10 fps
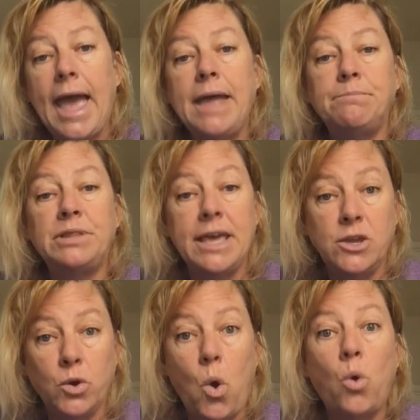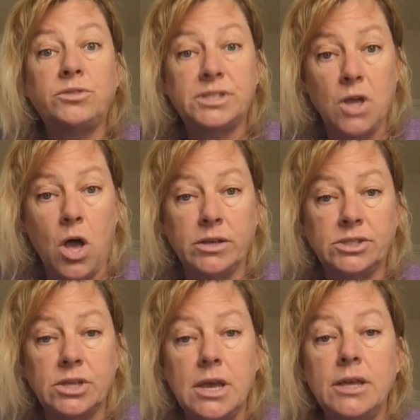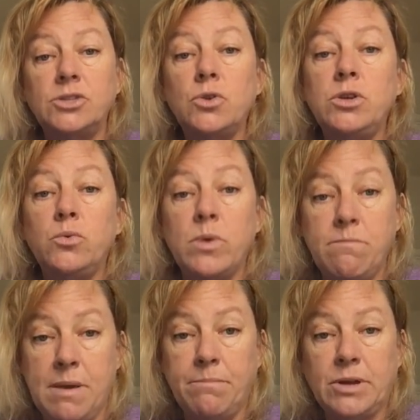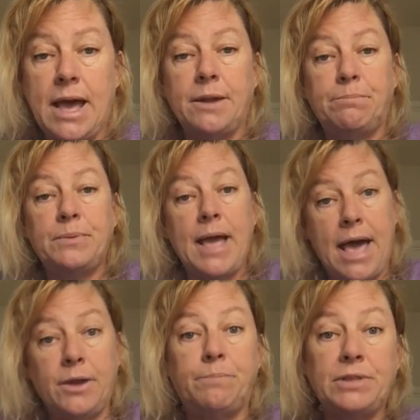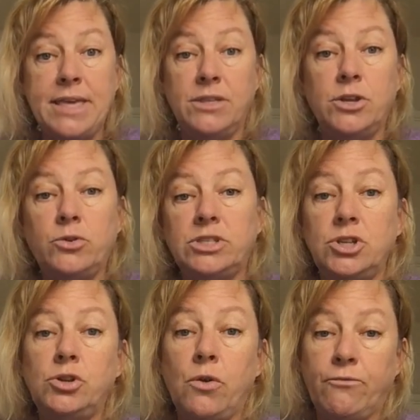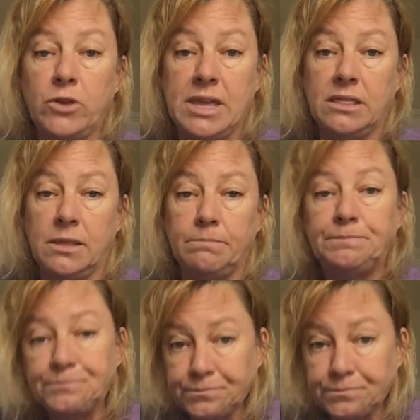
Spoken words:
and play your old songs so you remember how to play the notes and you don't forget them.